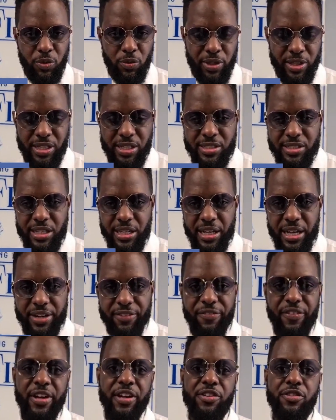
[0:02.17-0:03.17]
released an
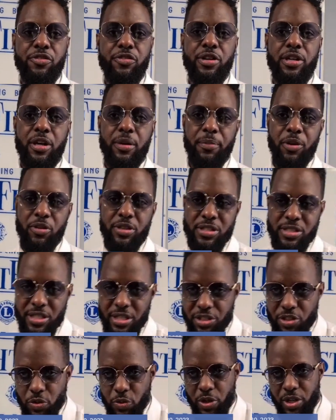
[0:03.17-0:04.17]
advisory about the
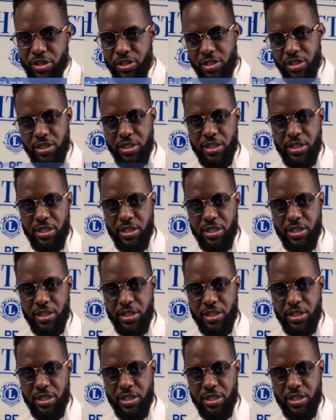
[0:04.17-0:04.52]
situation